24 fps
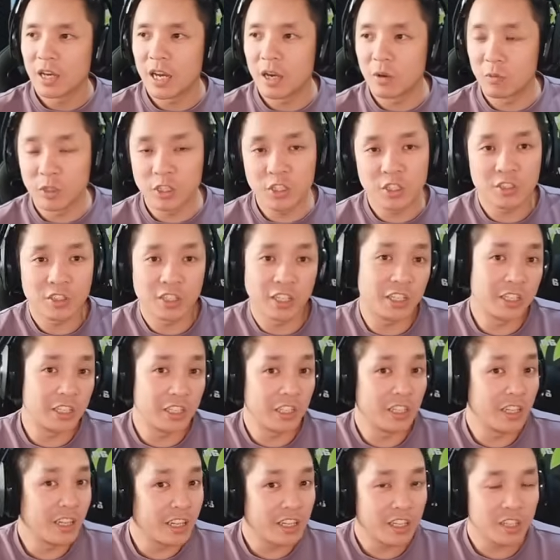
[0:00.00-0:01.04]
which it
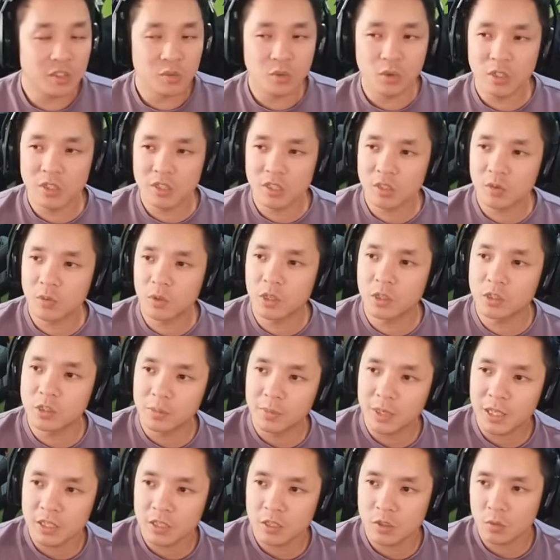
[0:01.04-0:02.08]
did, I guess, work since we got to
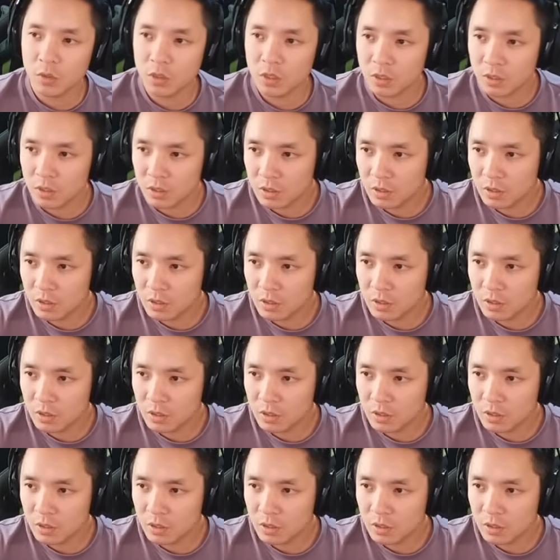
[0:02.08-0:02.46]
Masters with it.